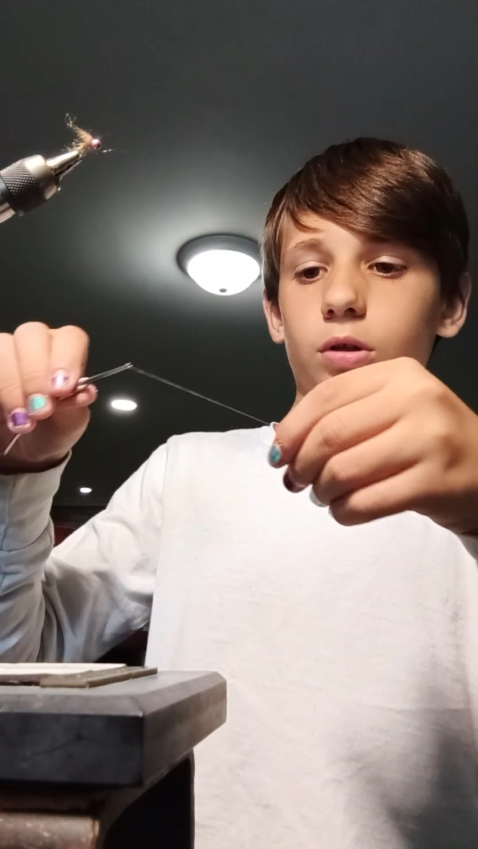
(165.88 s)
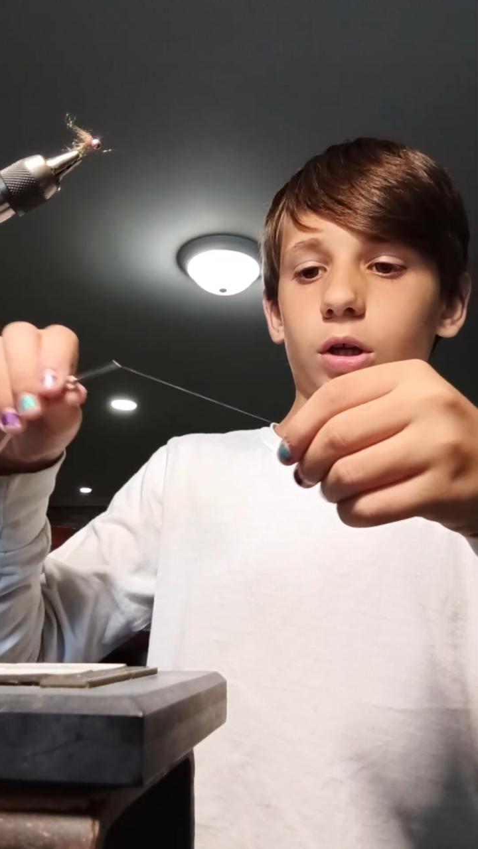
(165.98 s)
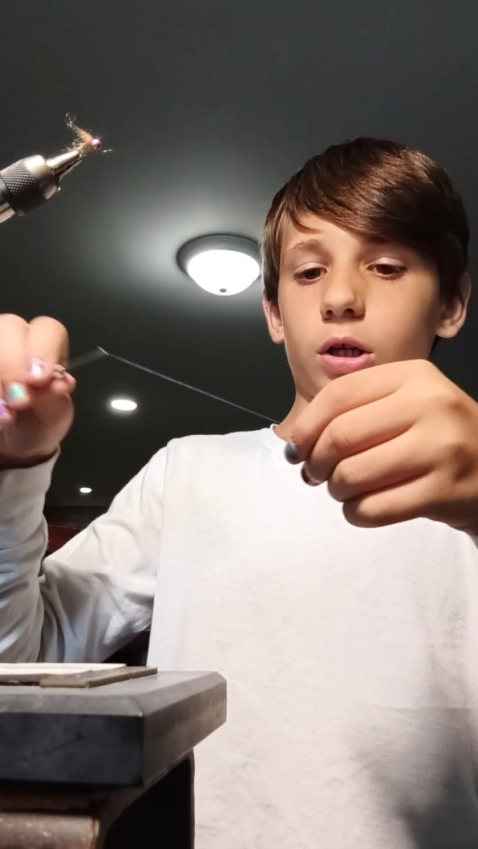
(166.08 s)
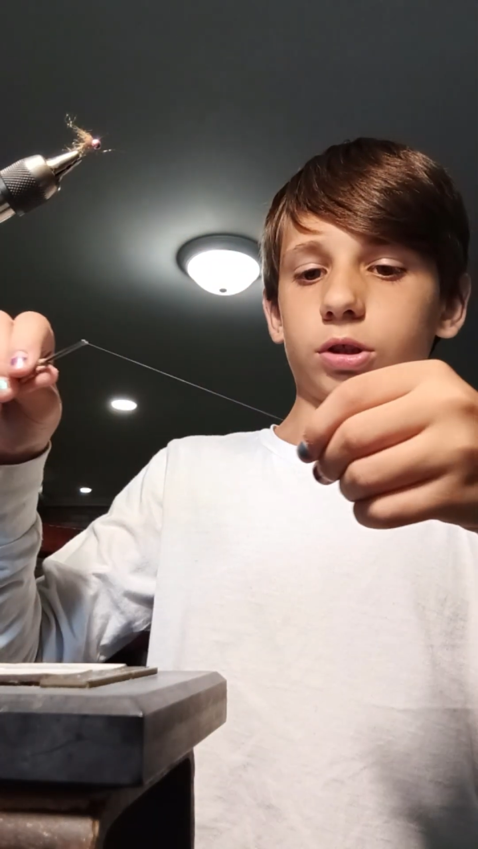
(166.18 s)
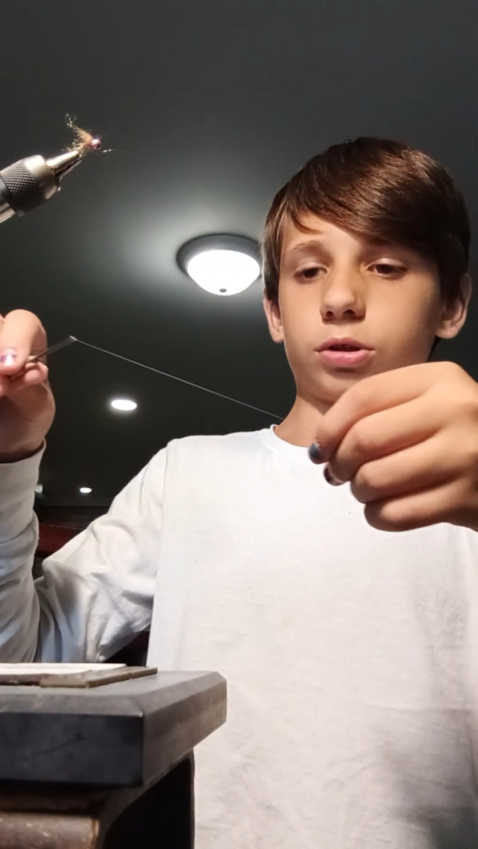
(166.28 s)

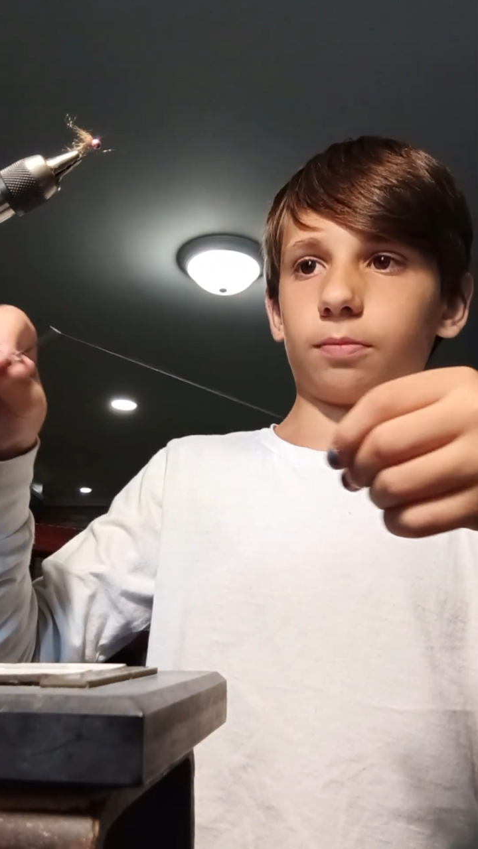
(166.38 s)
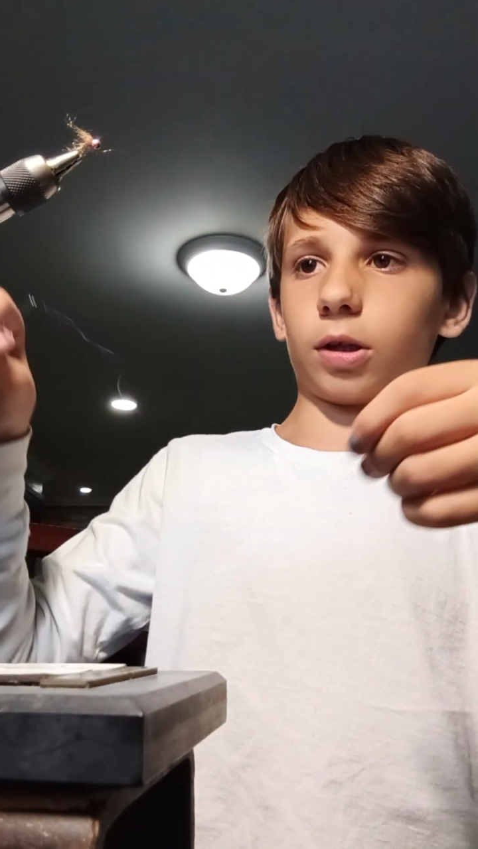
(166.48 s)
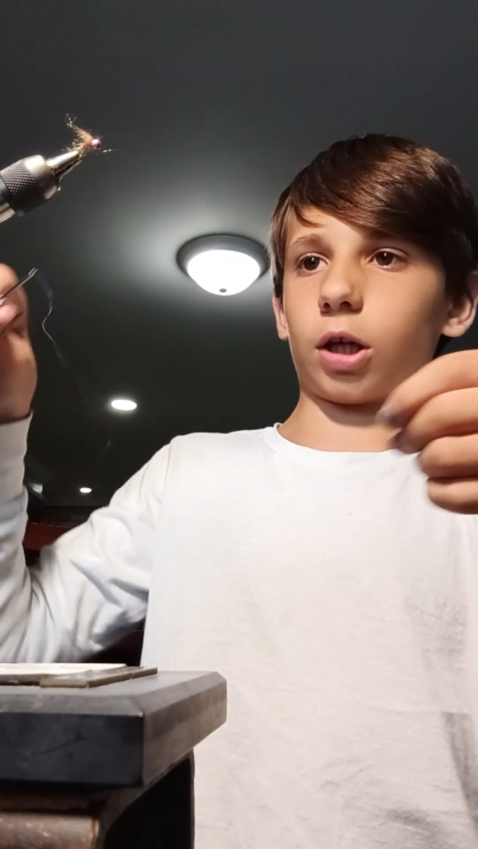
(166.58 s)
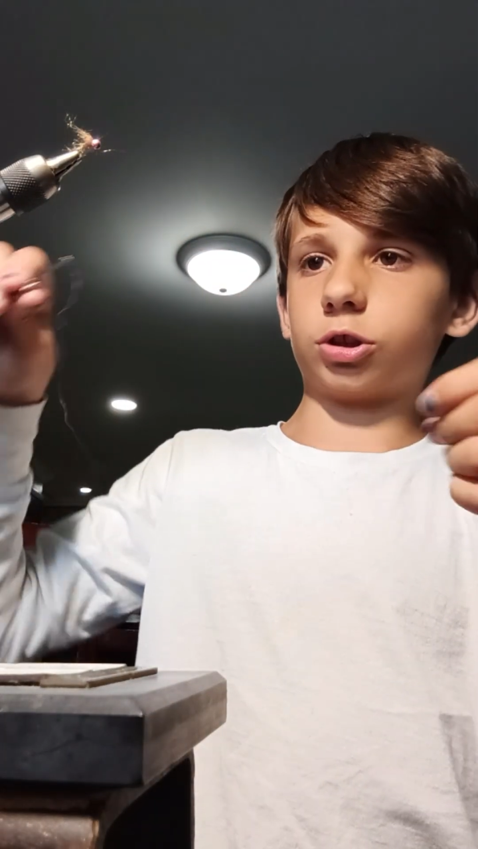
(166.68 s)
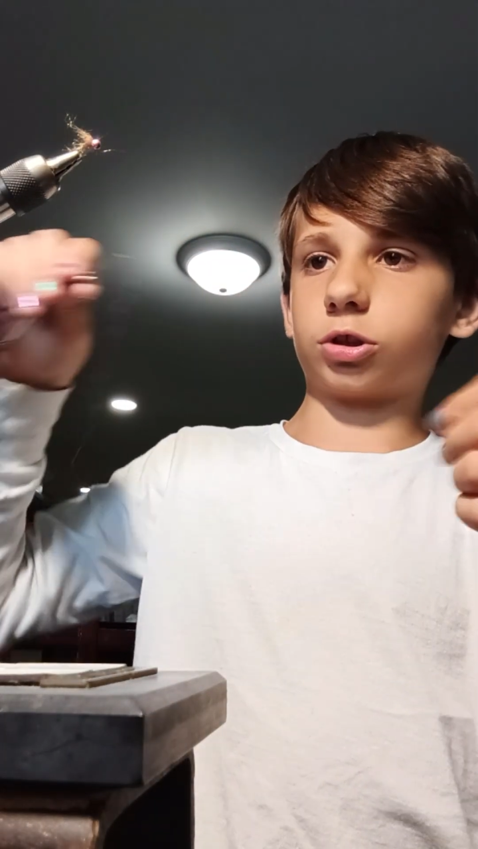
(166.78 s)
And
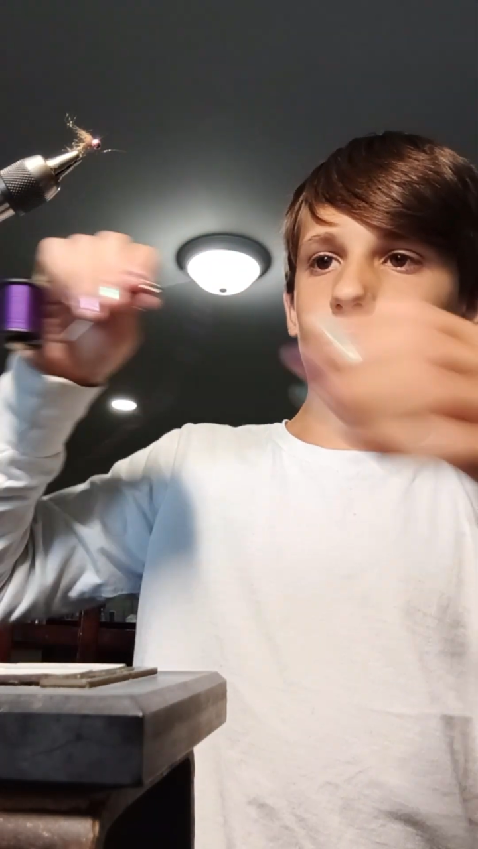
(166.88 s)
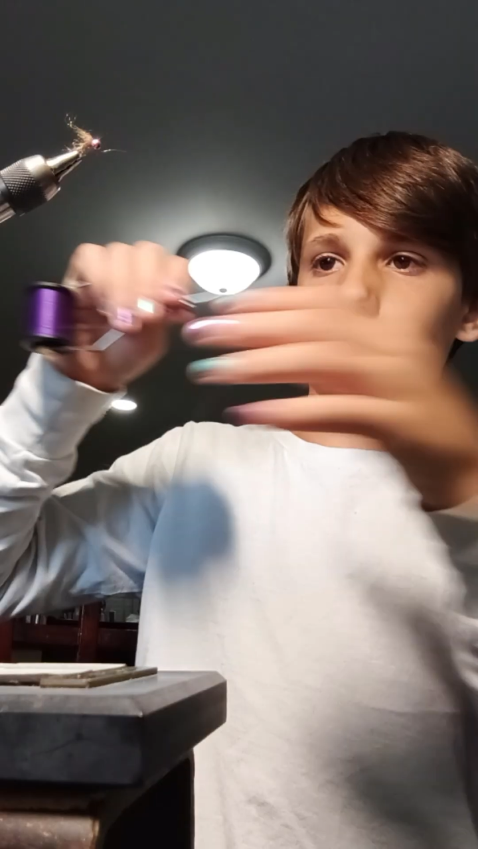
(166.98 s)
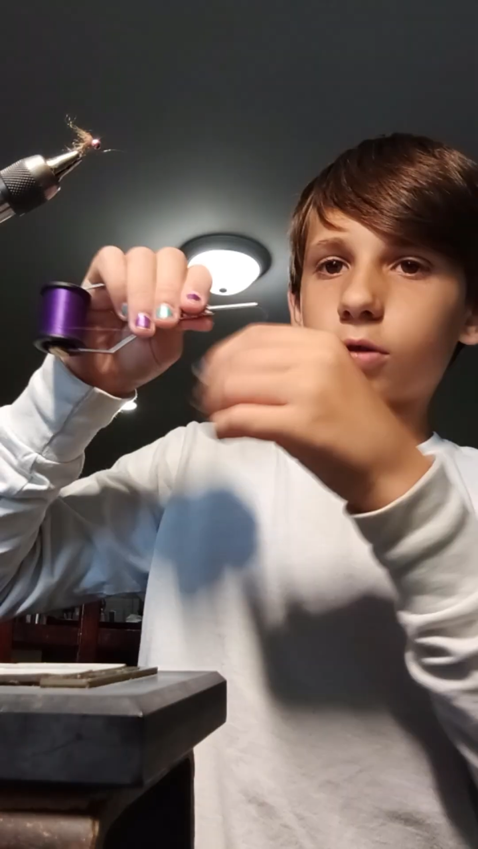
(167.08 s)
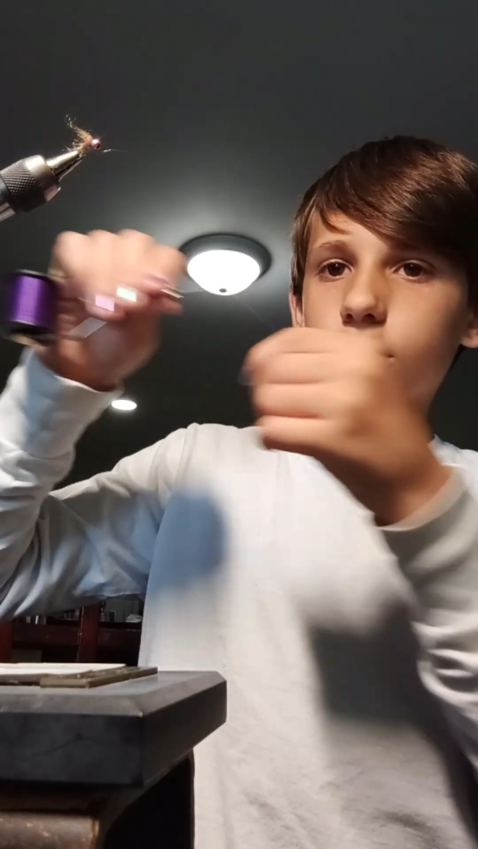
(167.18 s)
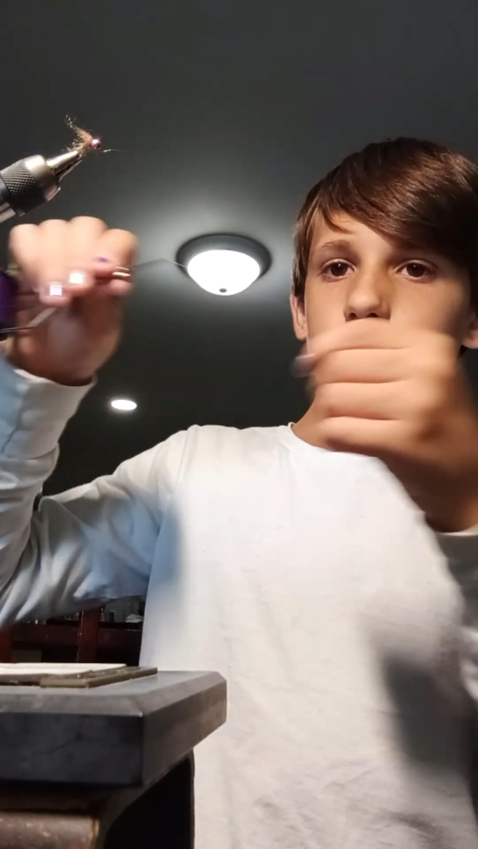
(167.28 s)
my line just
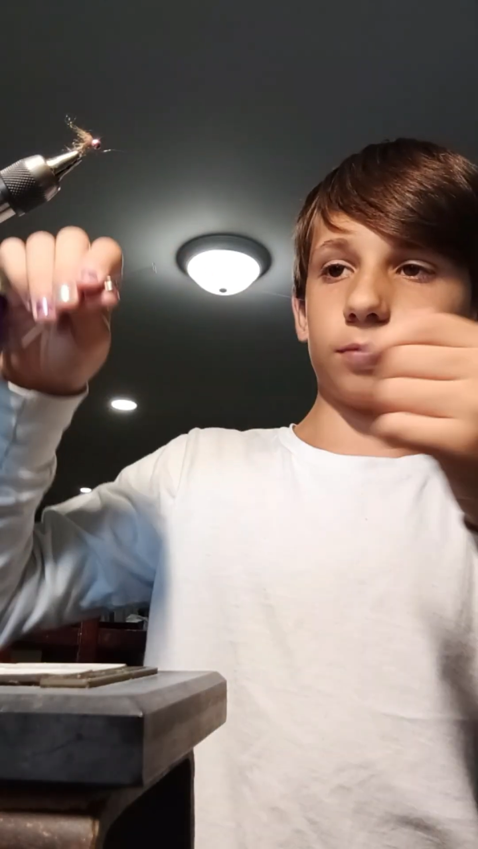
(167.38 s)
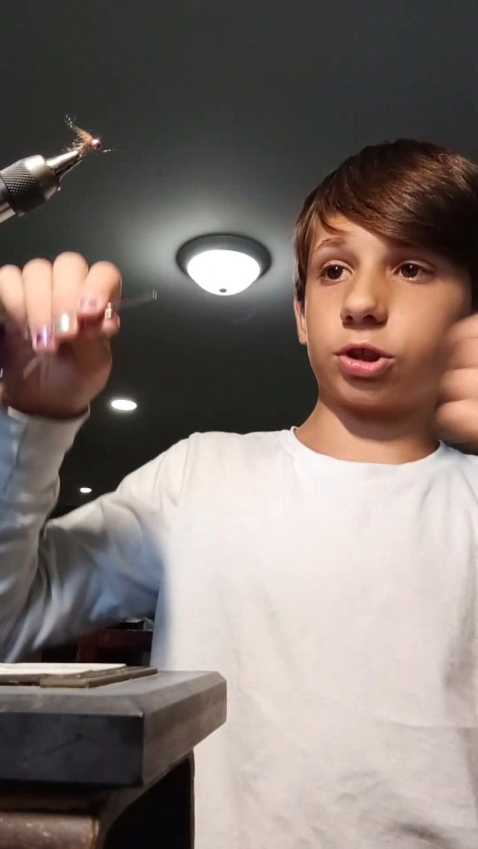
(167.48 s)
tore,